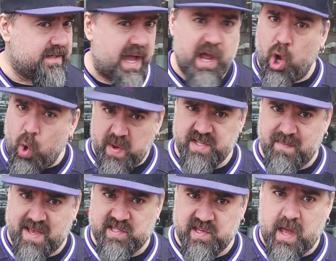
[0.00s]
I always
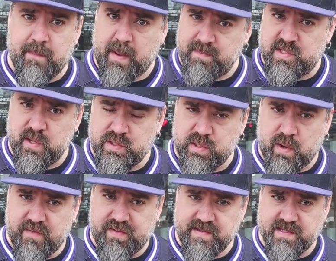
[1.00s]
mess it up. I'm so sorry
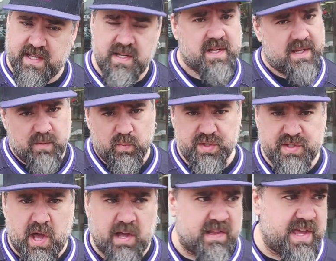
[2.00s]
if I did. We'll
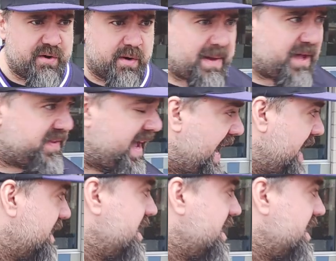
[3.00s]
talk later about that.